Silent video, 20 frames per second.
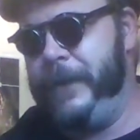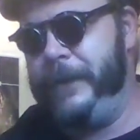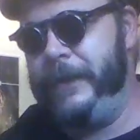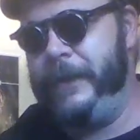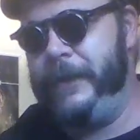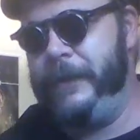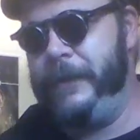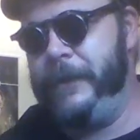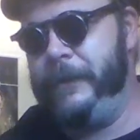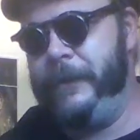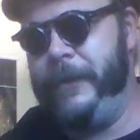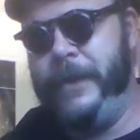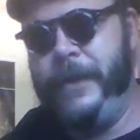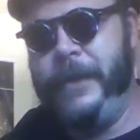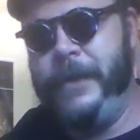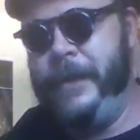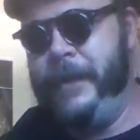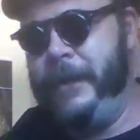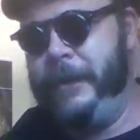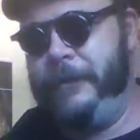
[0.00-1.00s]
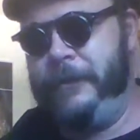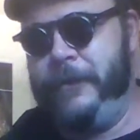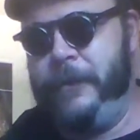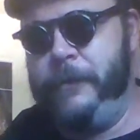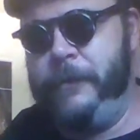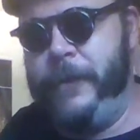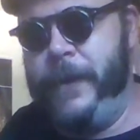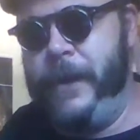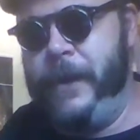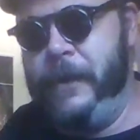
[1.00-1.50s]
idea that he's
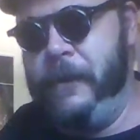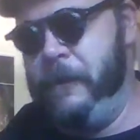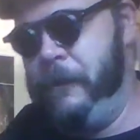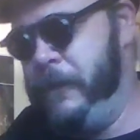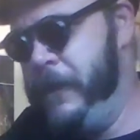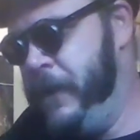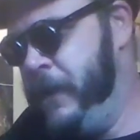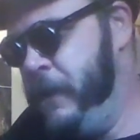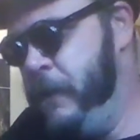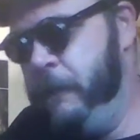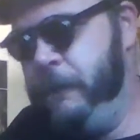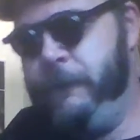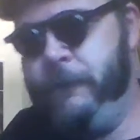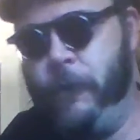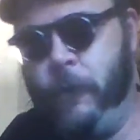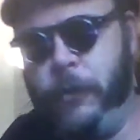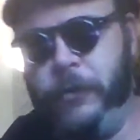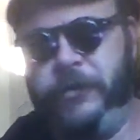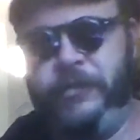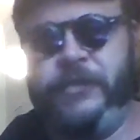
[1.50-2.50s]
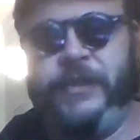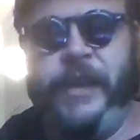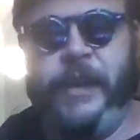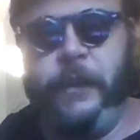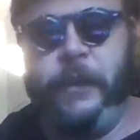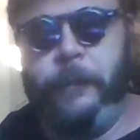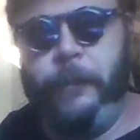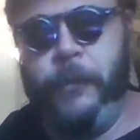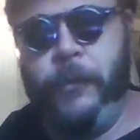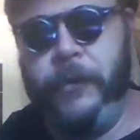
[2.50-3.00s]
somehow Force
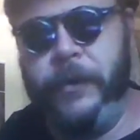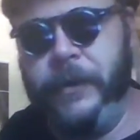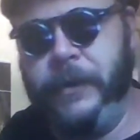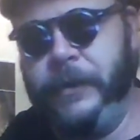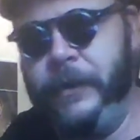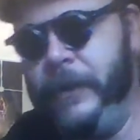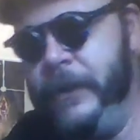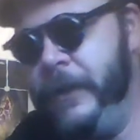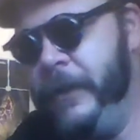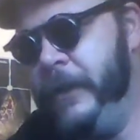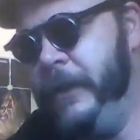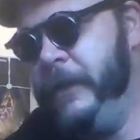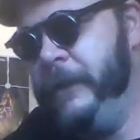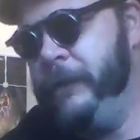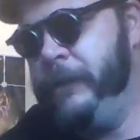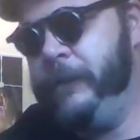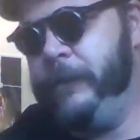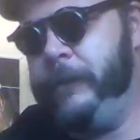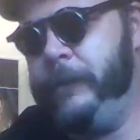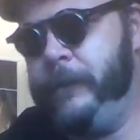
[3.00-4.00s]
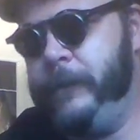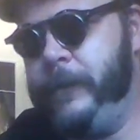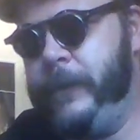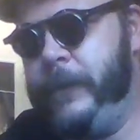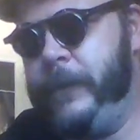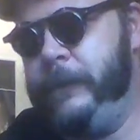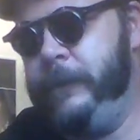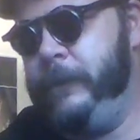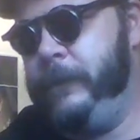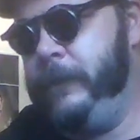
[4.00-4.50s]
teleported
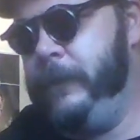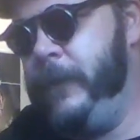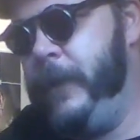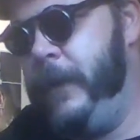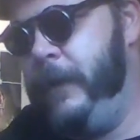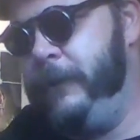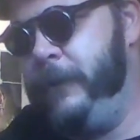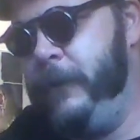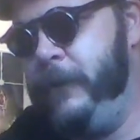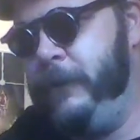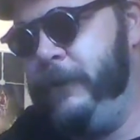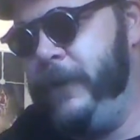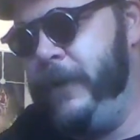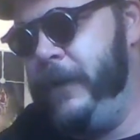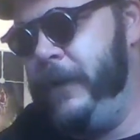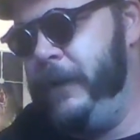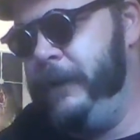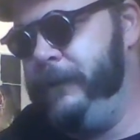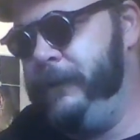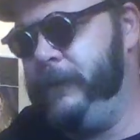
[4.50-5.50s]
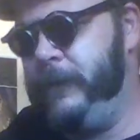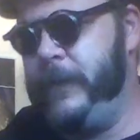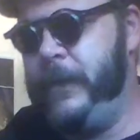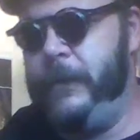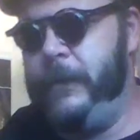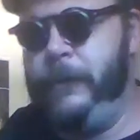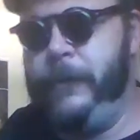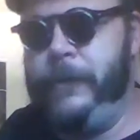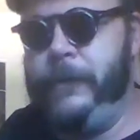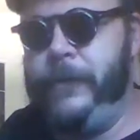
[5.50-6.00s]
off of
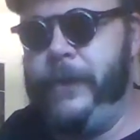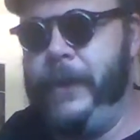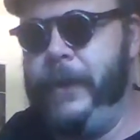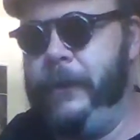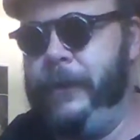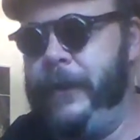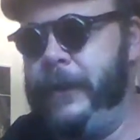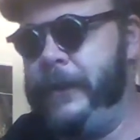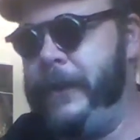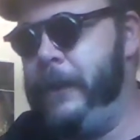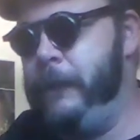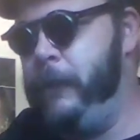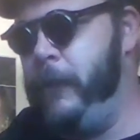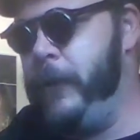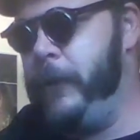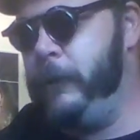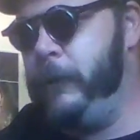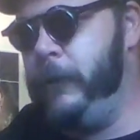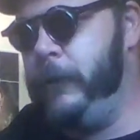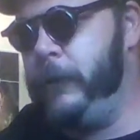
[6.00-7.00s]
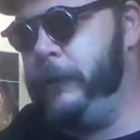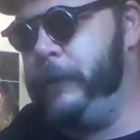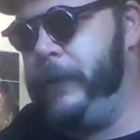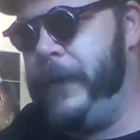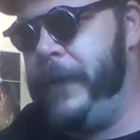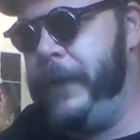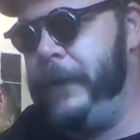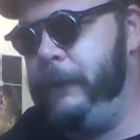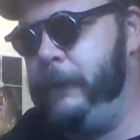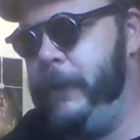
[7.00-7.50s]
where the hell that damn Waterworld
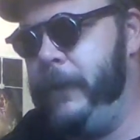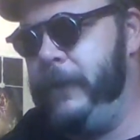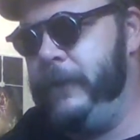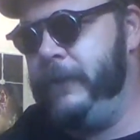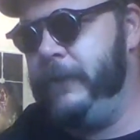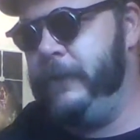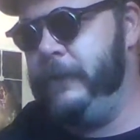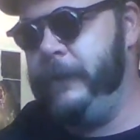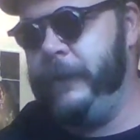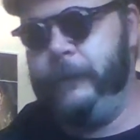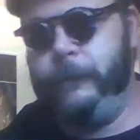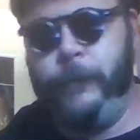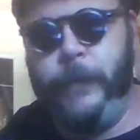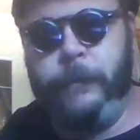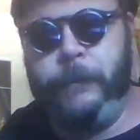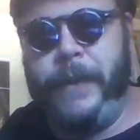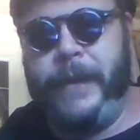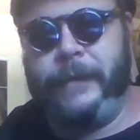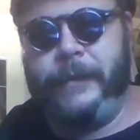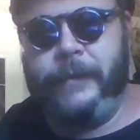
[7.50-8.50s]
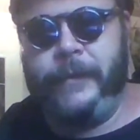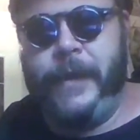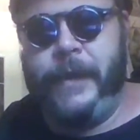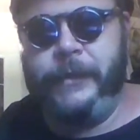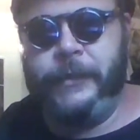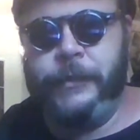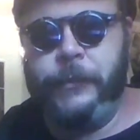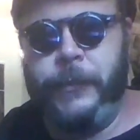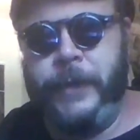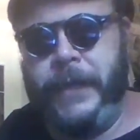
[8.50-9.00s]
planet was, and went back to
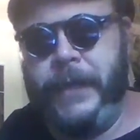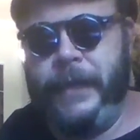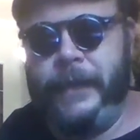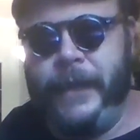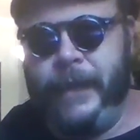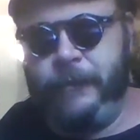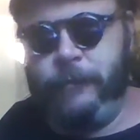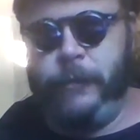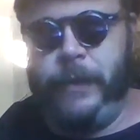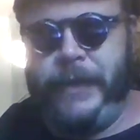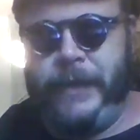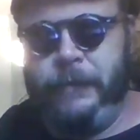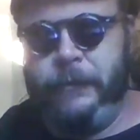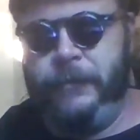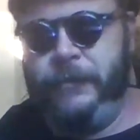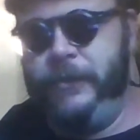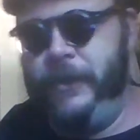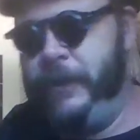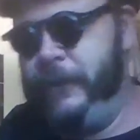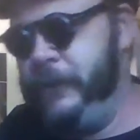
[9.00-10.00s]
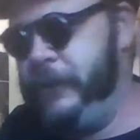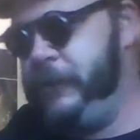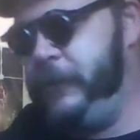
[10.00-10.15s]
Tatooine, and that's why he was seeing the